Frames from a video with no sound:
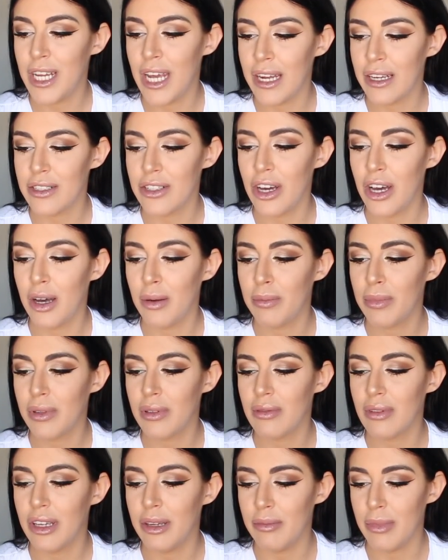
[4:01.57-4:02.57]
tank top
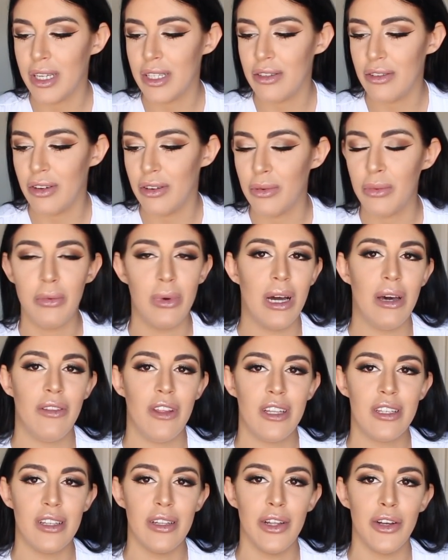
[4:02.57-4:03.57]
in mustard. Wow,
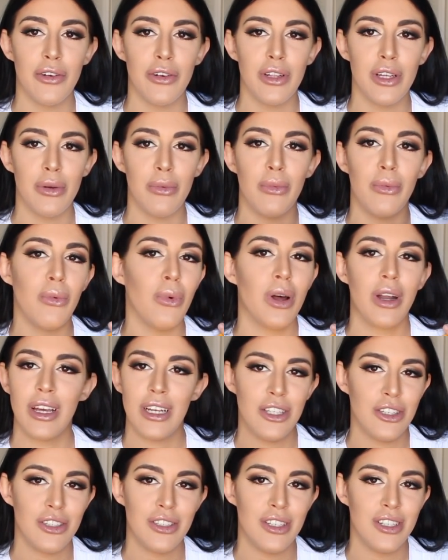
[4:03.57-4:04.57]
that's literally what
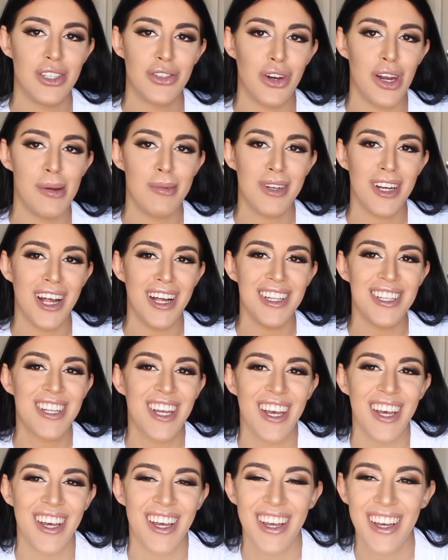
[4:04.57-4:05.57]
I just described it as.